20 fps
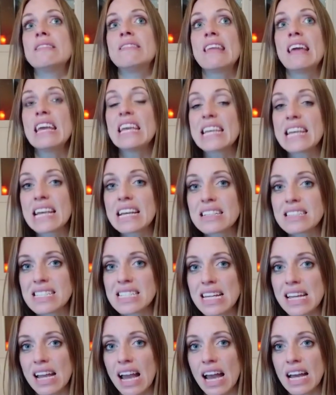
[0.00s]
they can't
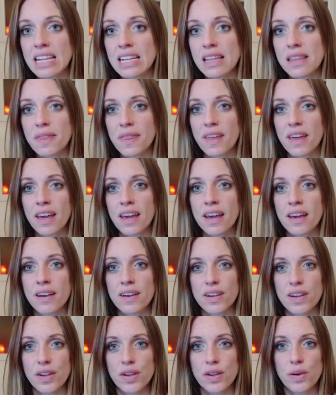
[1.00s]
say
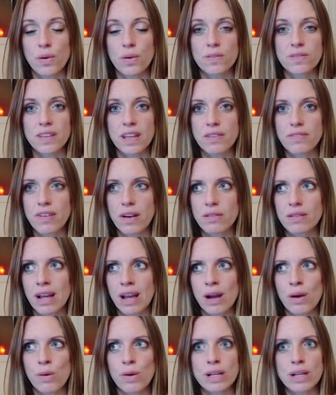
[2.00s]
anything, if they found
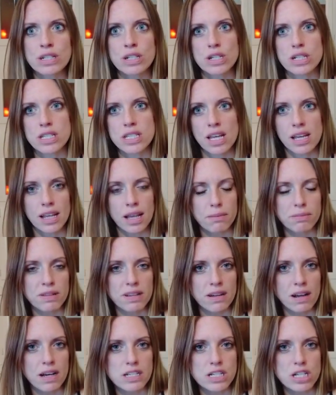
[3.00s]
out and just like kept
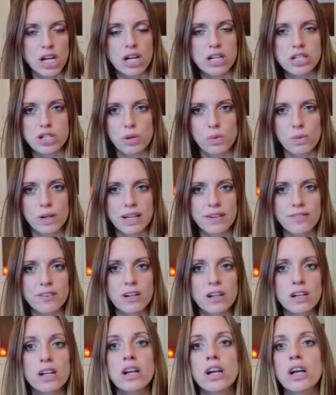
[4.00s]
it hush hush or
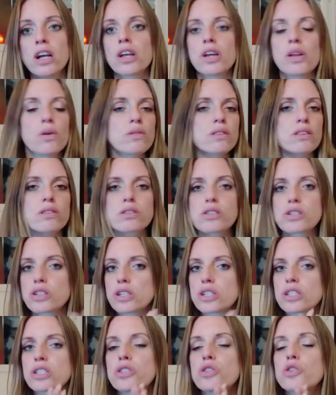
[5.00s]
whatever, there are
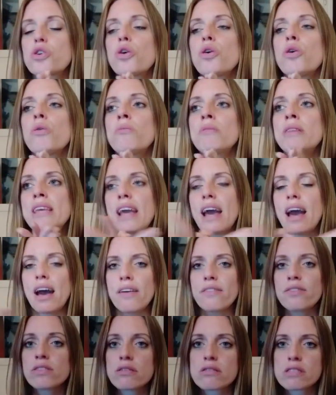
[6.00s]
just so many
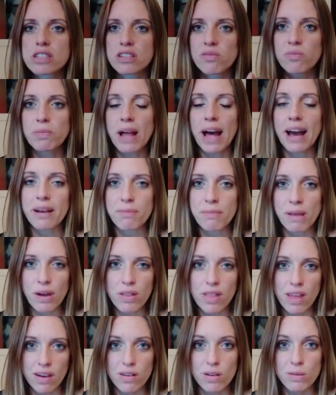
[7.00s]
avenues of
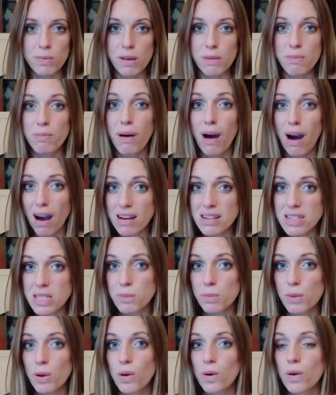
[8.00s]
blackmail that could be
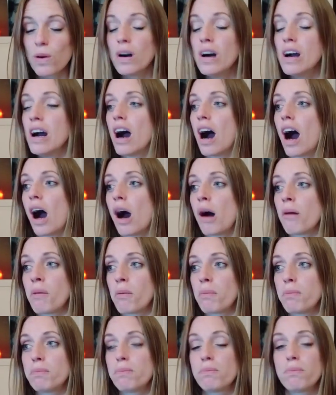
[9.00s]
possible.
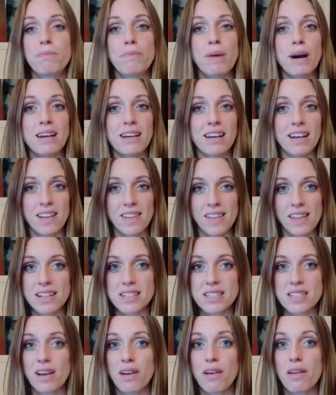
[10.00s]
But
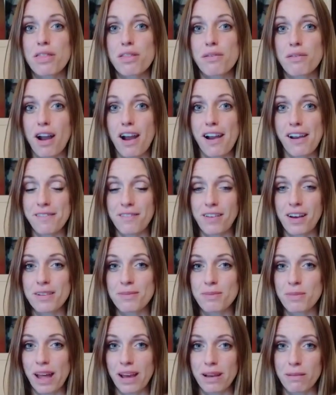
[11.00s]
elites thrive
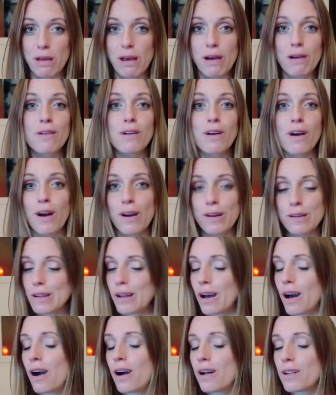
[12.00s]
on blackmail.
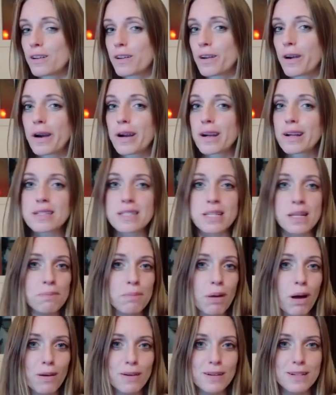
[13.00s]
Our oligarchs
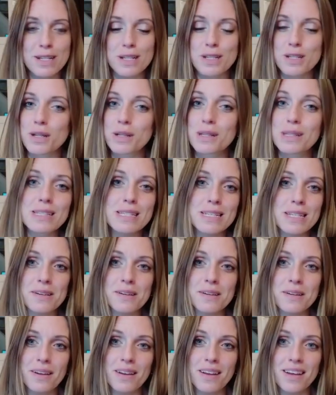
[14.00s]
and politicians
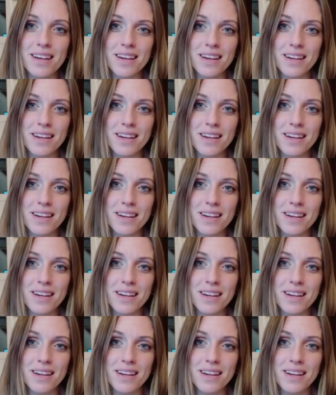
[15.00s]
and